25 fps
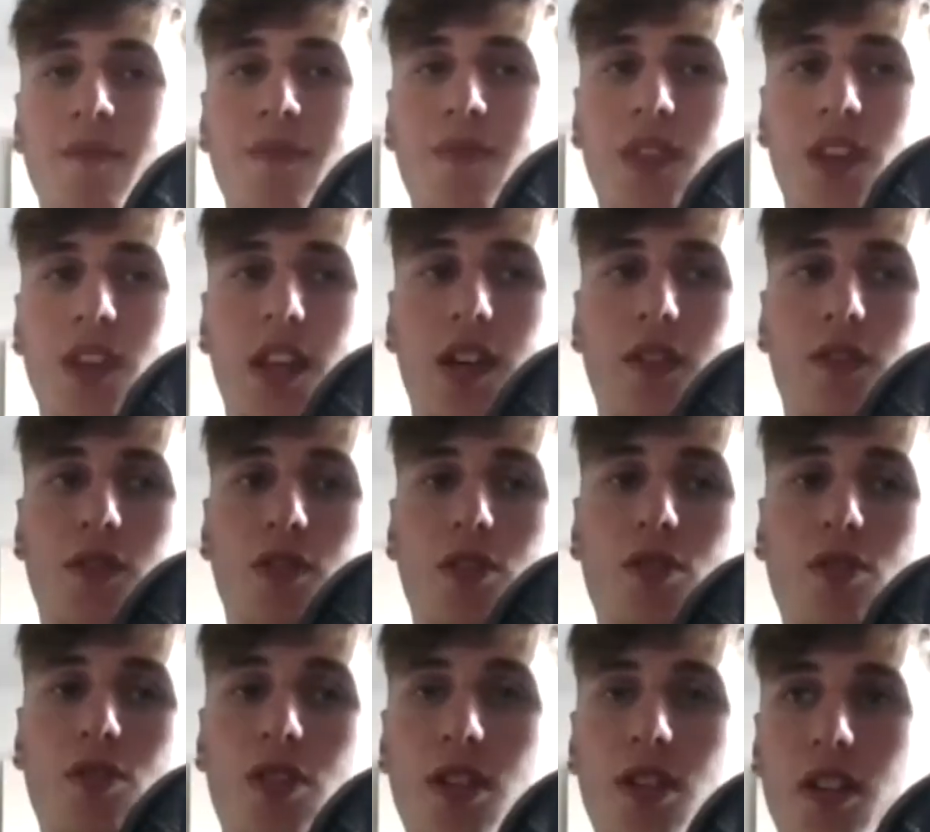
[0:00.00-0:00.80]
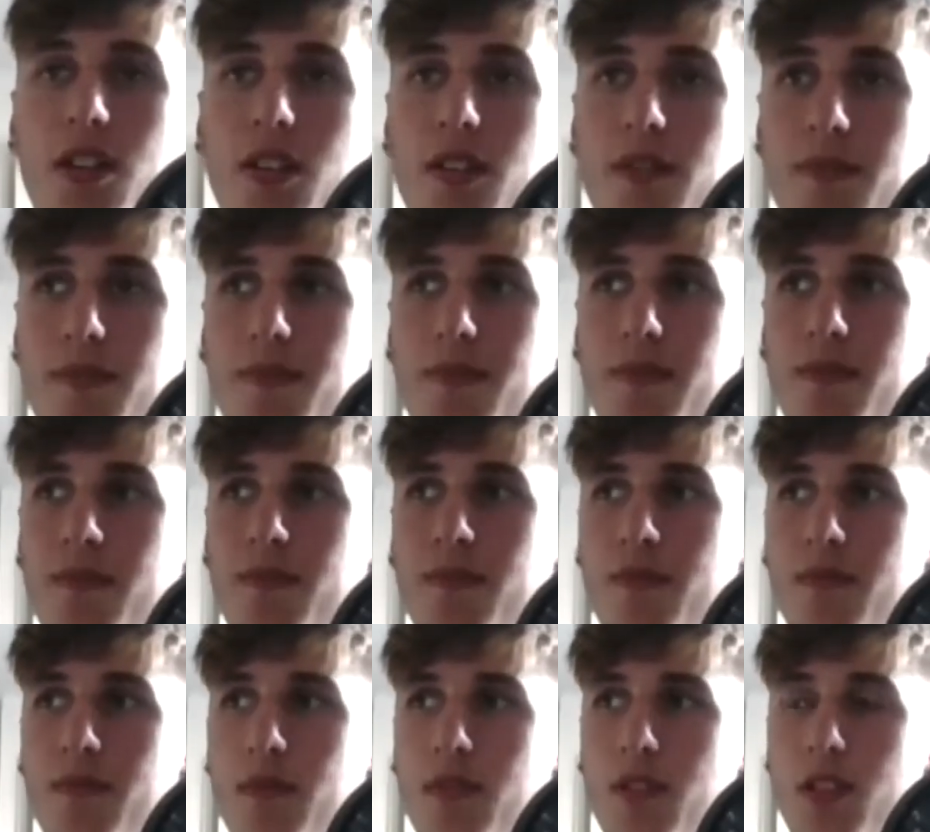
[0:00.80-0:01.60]
if you can
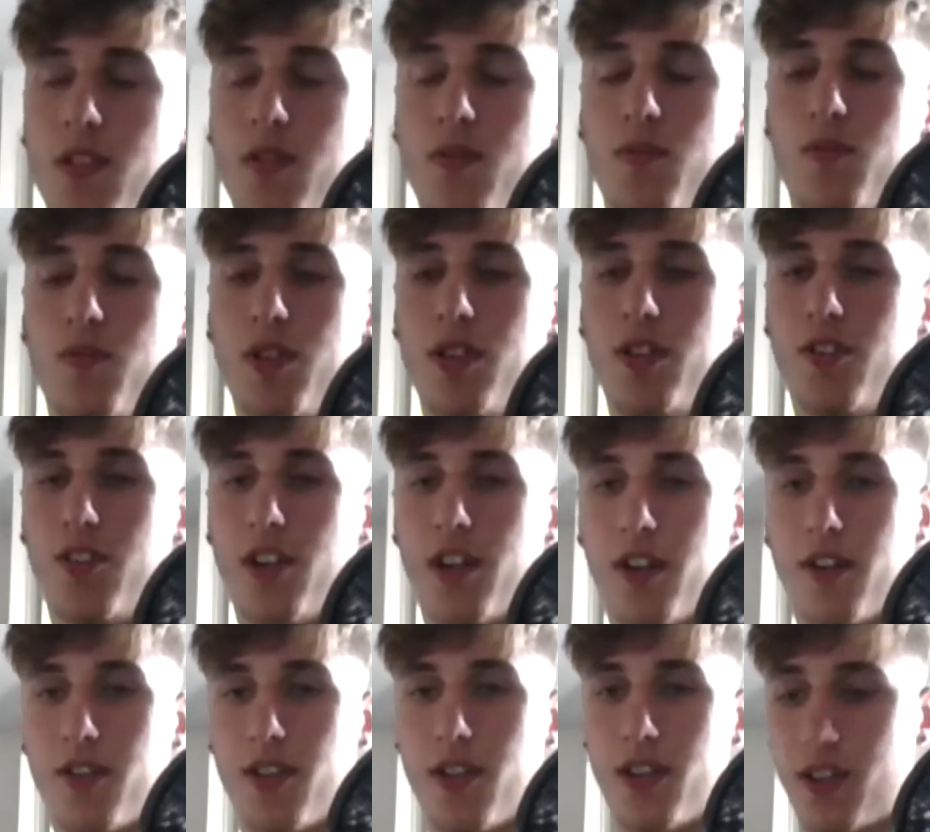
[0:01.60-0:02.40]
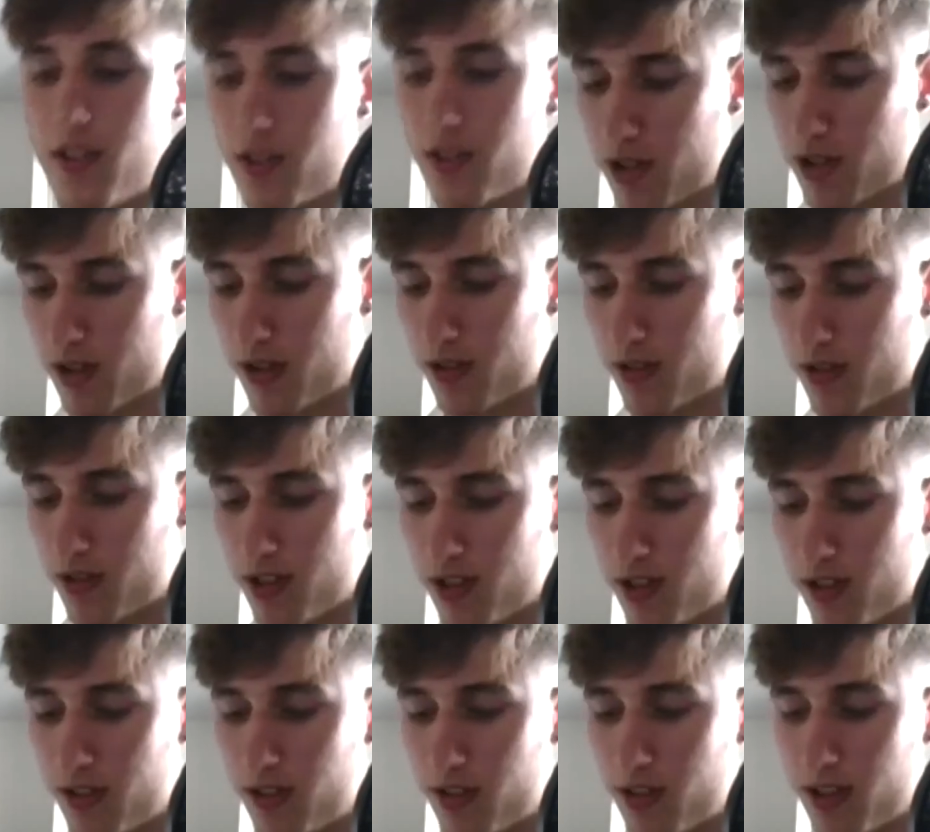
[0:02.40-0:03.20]
reach out to these
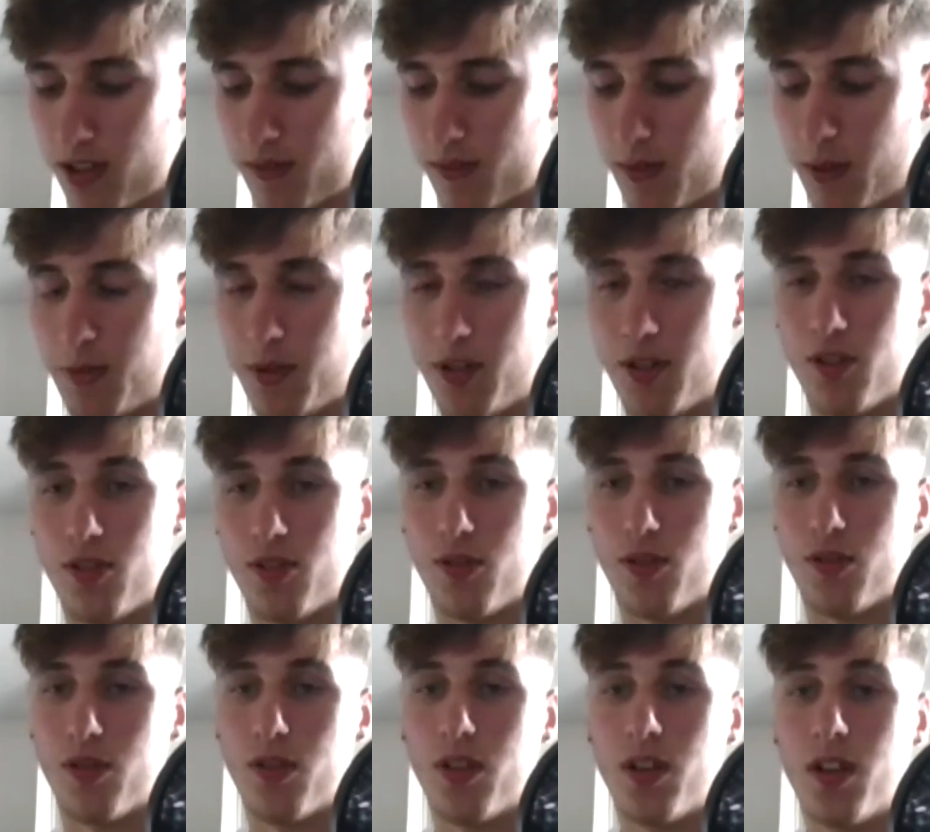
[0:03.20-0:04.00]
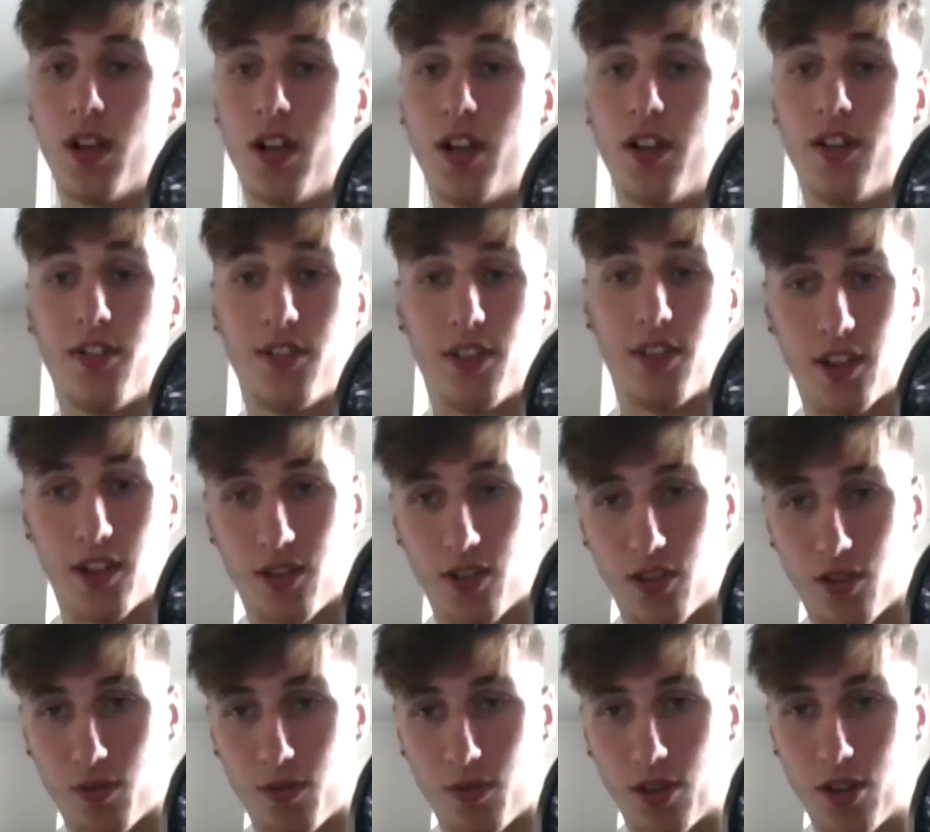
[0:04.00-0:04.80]
coaches and maybe do
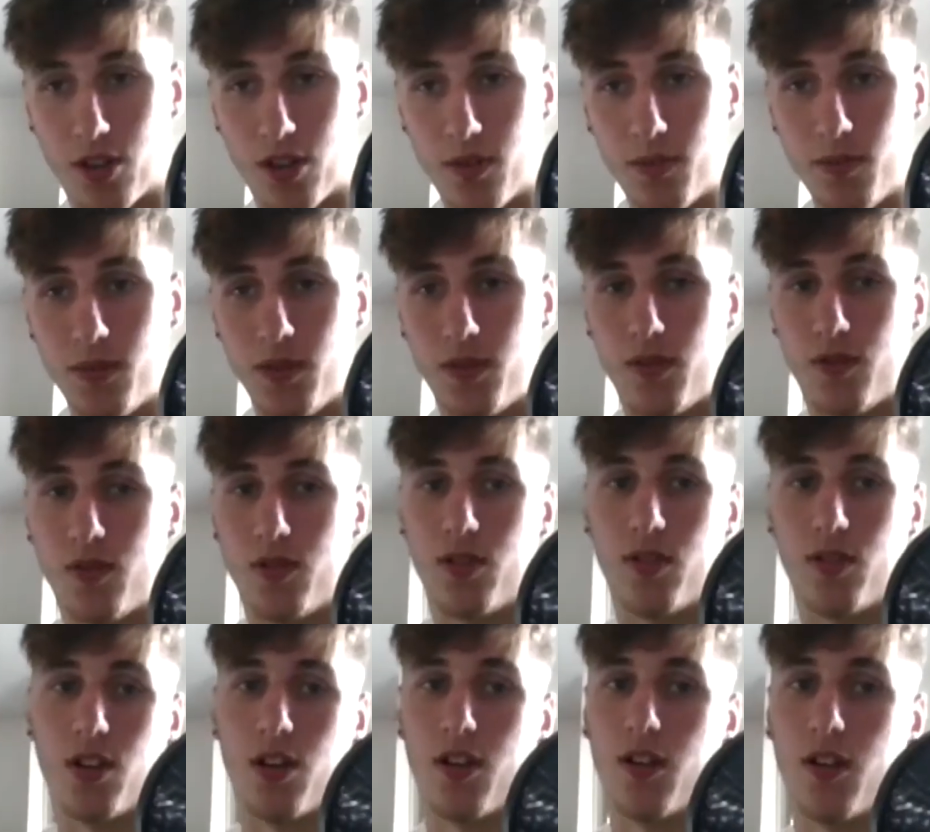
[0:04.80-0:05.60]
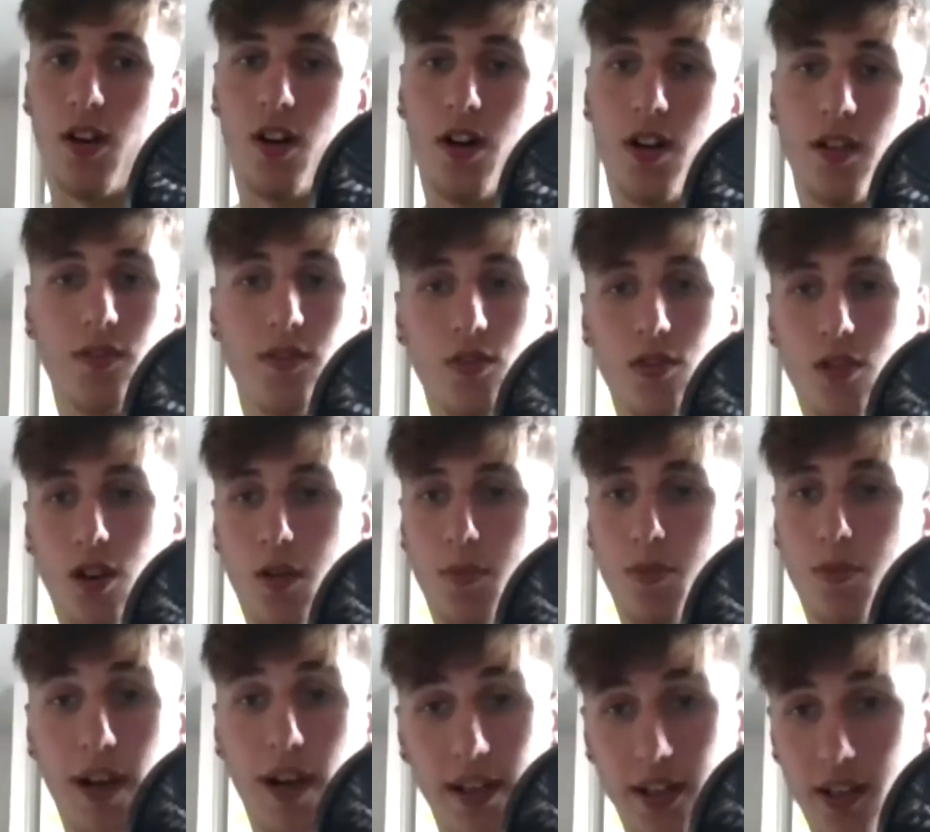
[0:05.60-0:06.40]
sessions with them, you can go, oh, you've got a
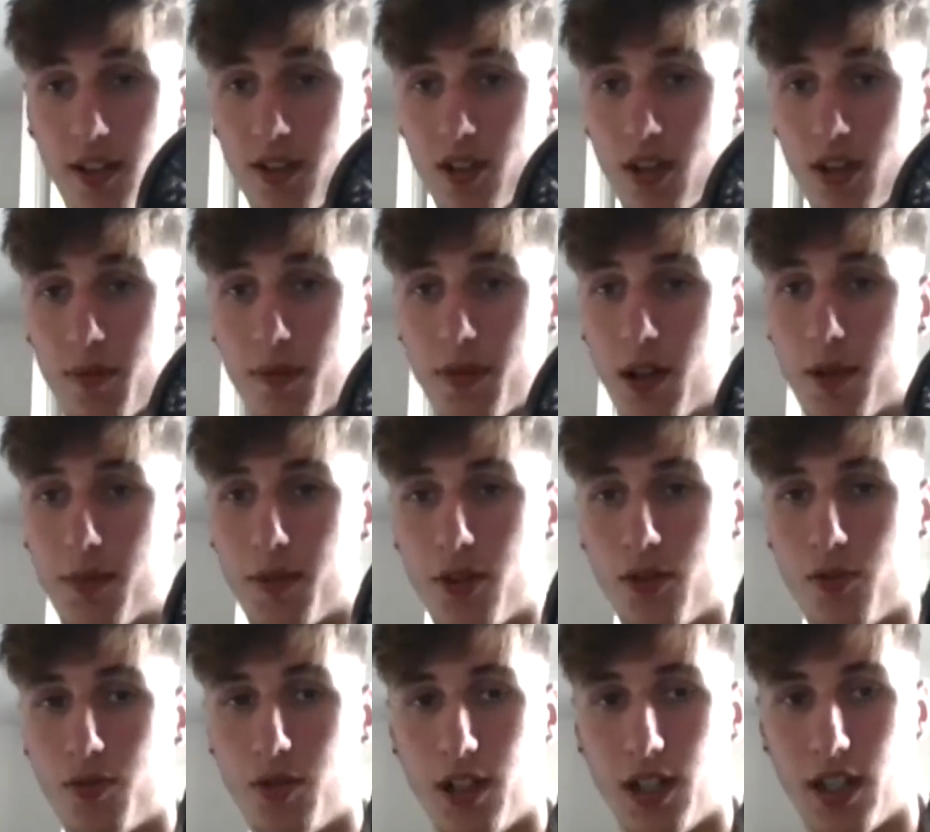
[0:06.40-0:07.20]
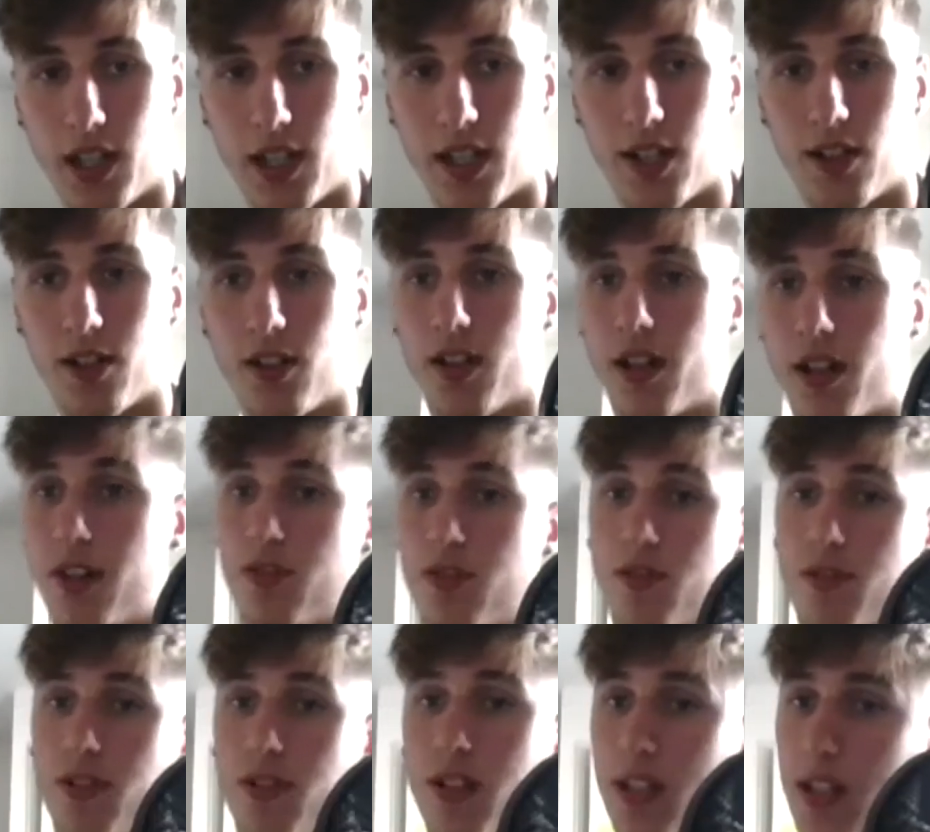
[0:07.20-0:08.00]
practice coming up this weekend, can I
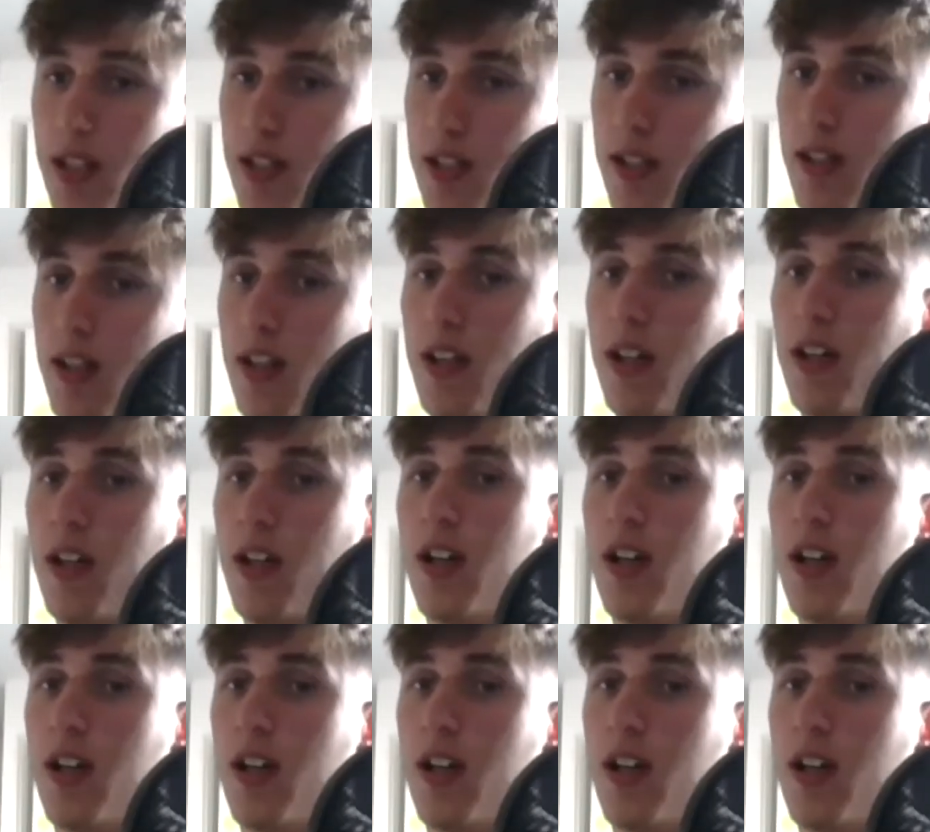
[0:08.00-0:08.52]
join in?